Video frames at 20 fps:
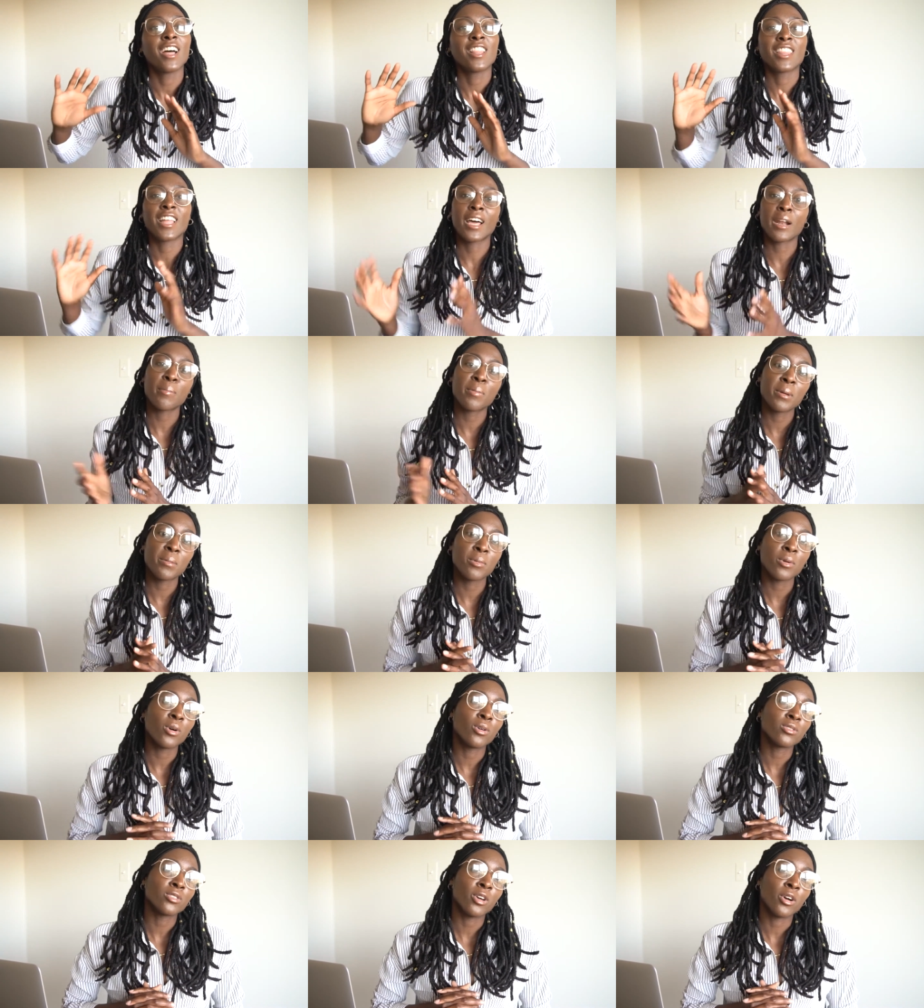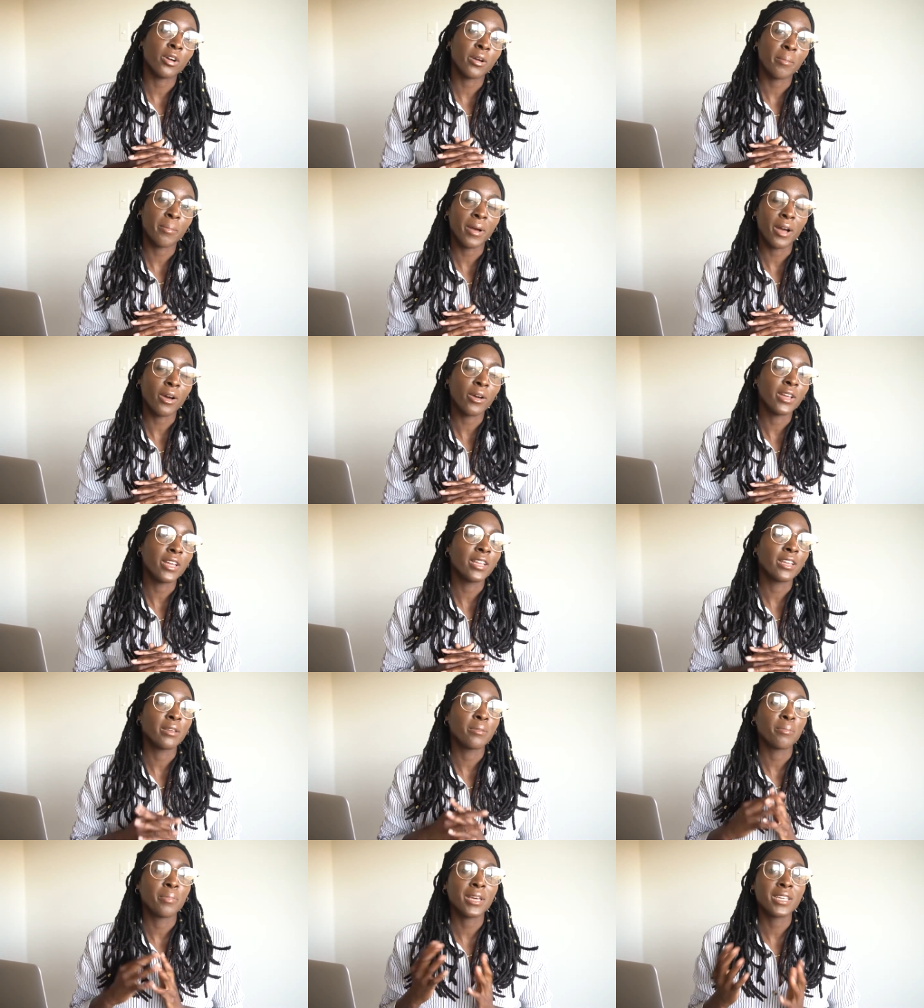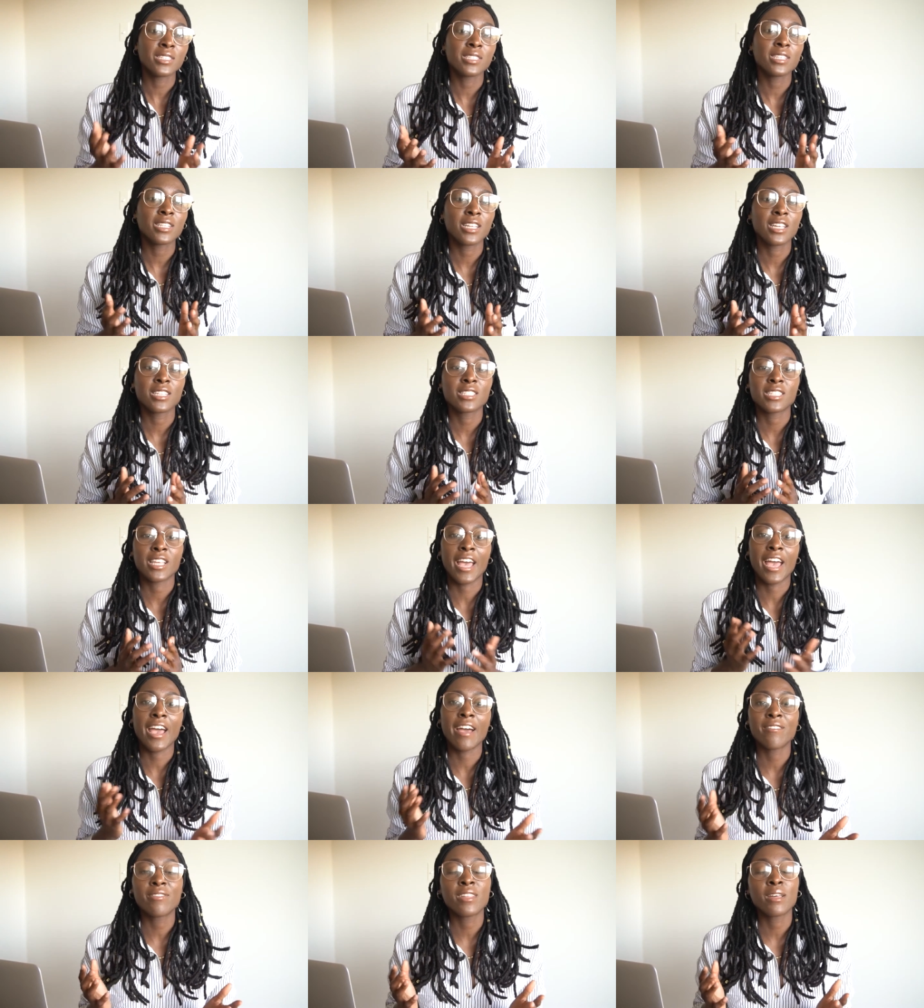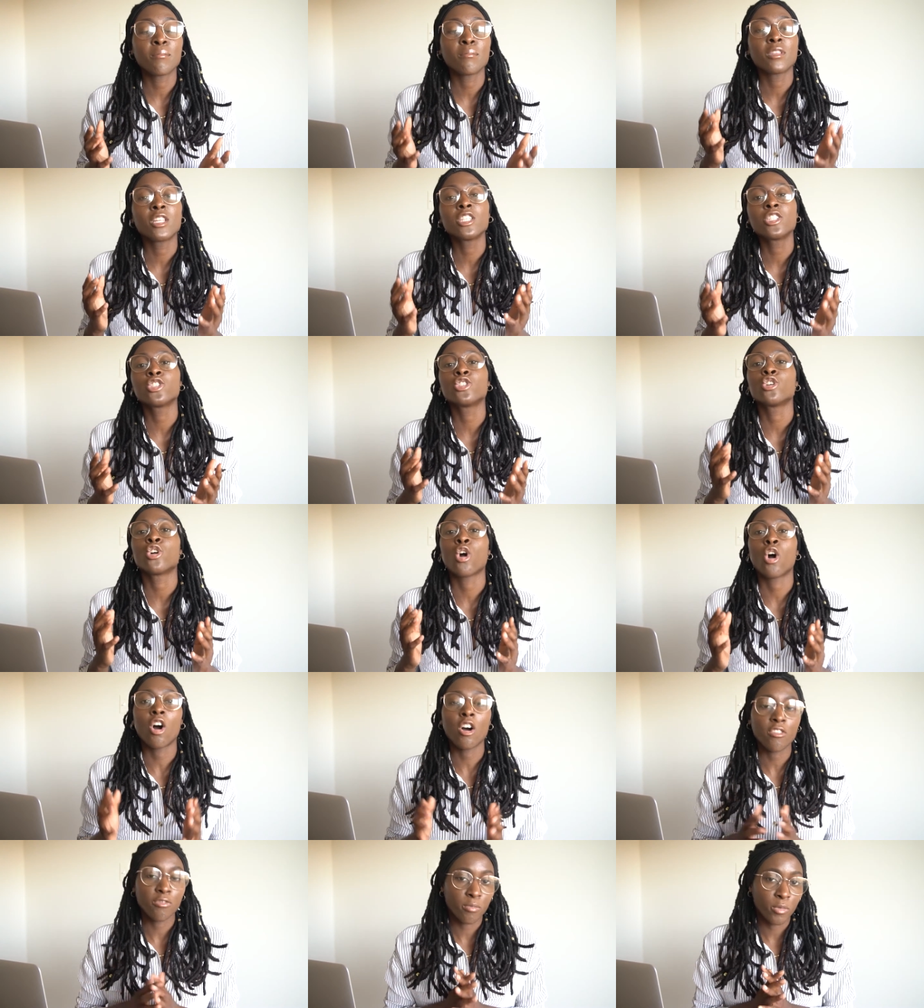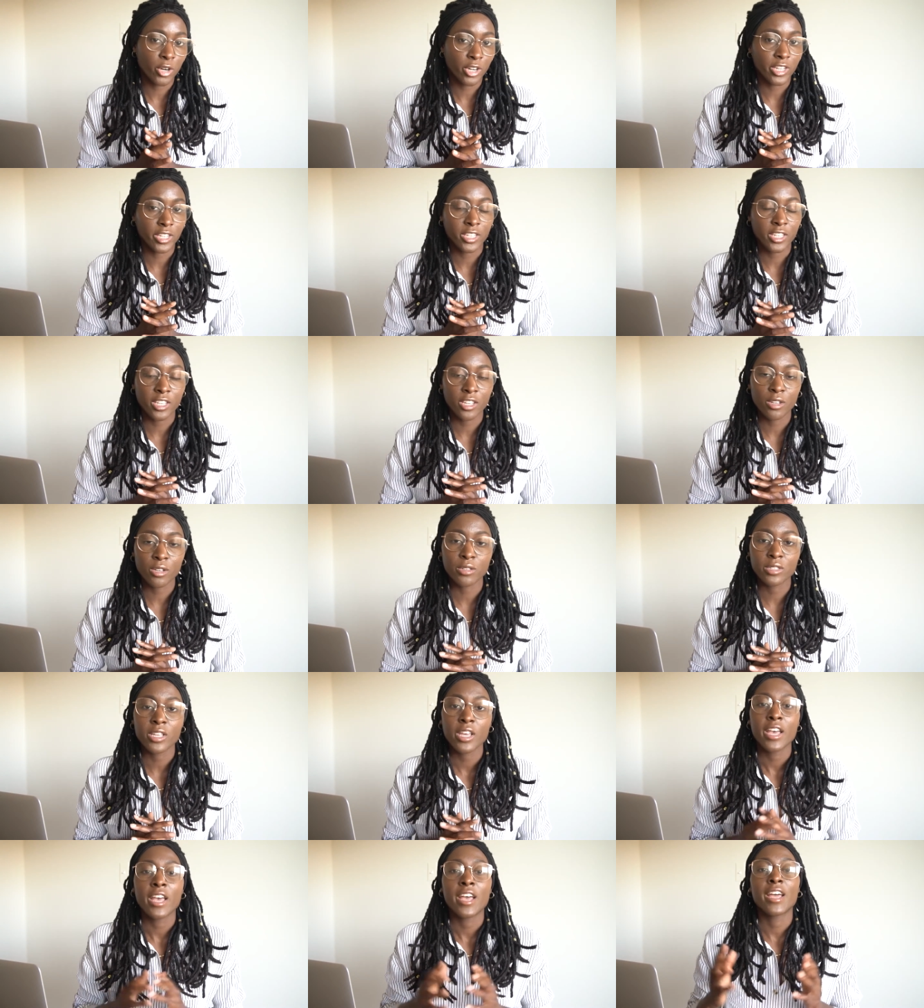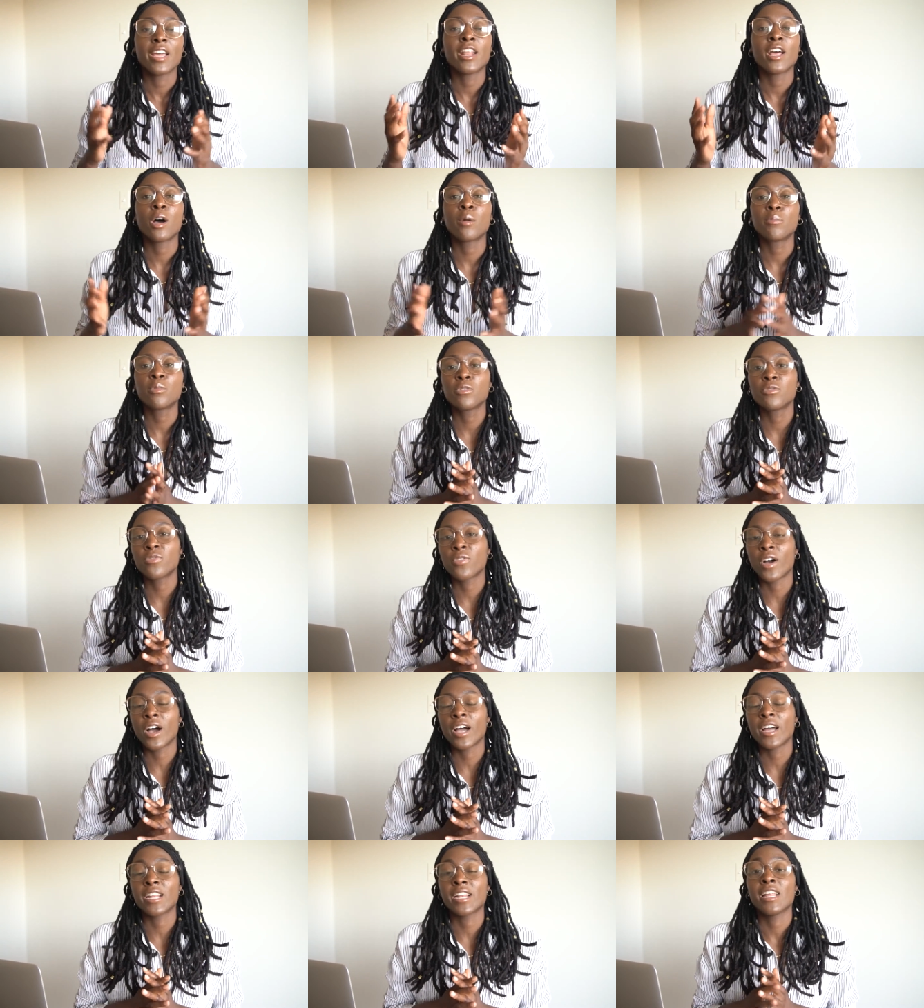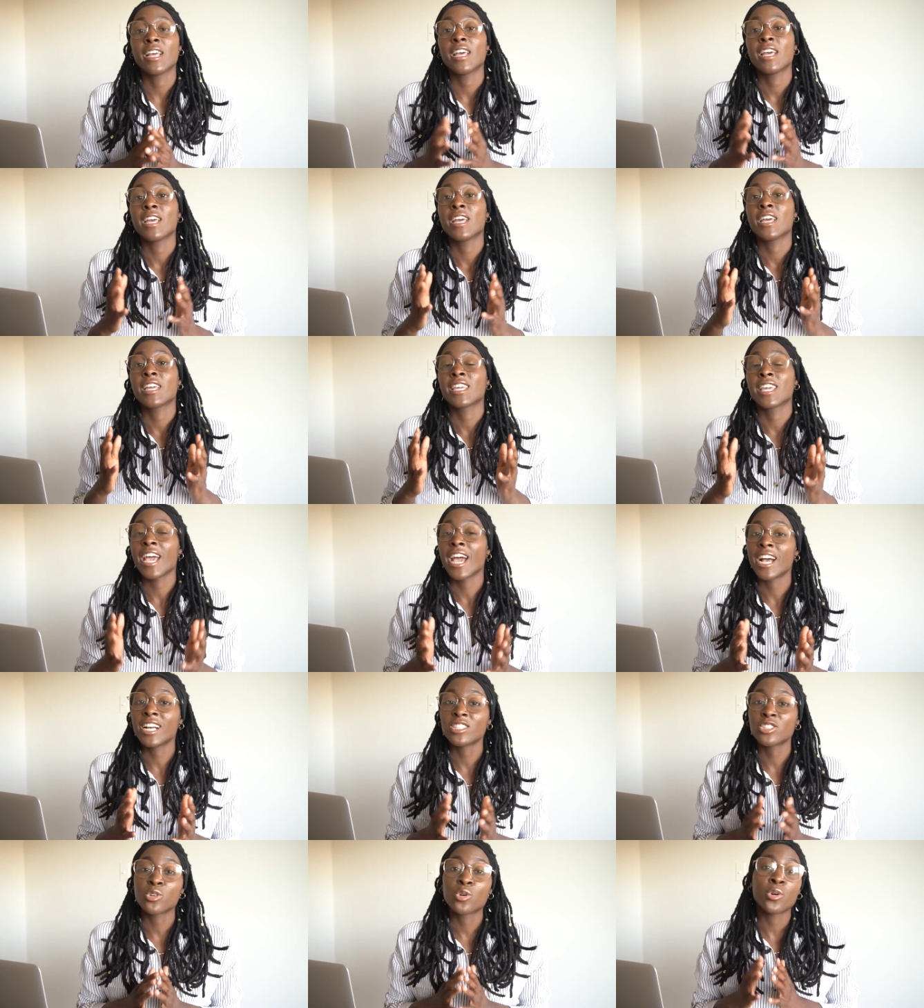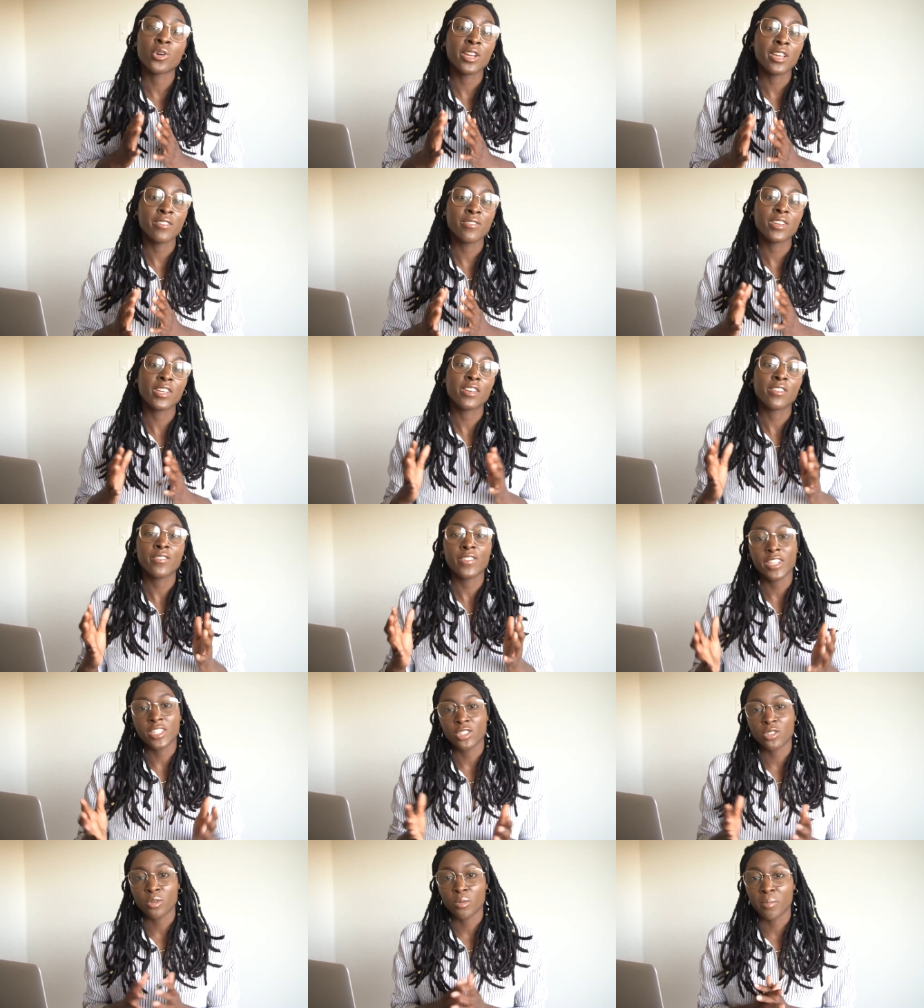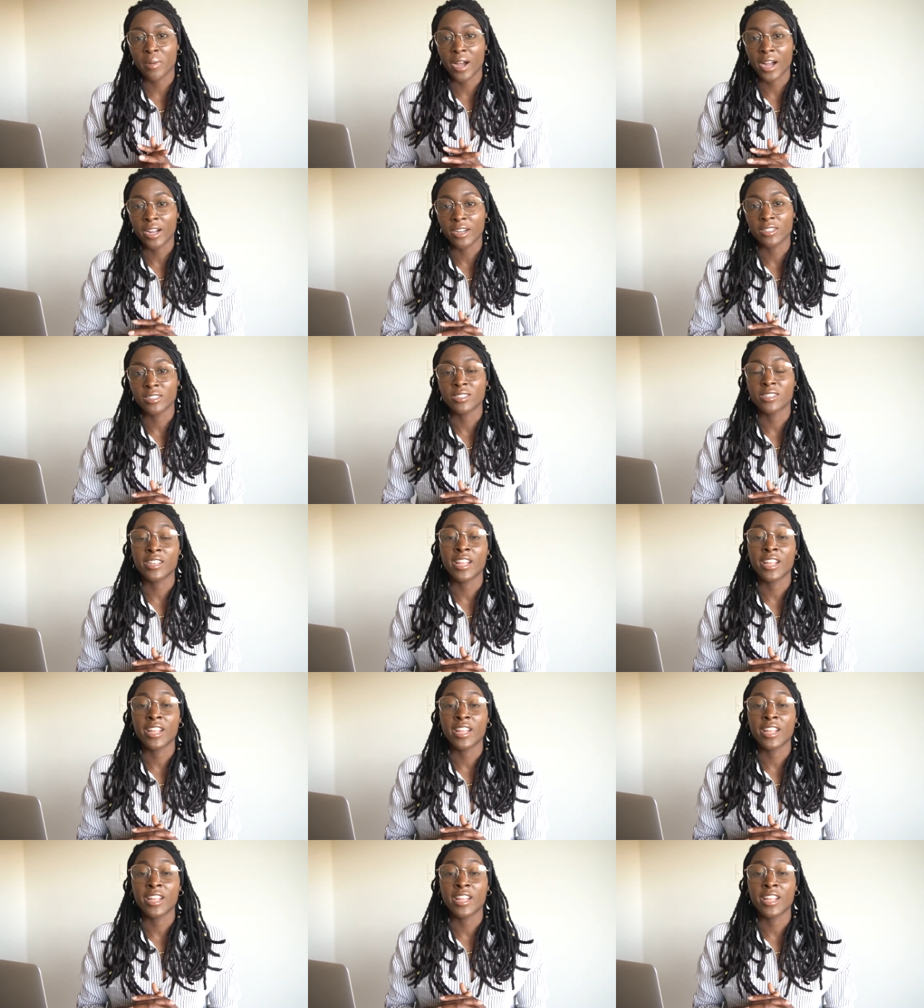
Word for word: a lot of people don't talk about. And basically is to have them list your off market deals and help you find cash or even conventional buyers.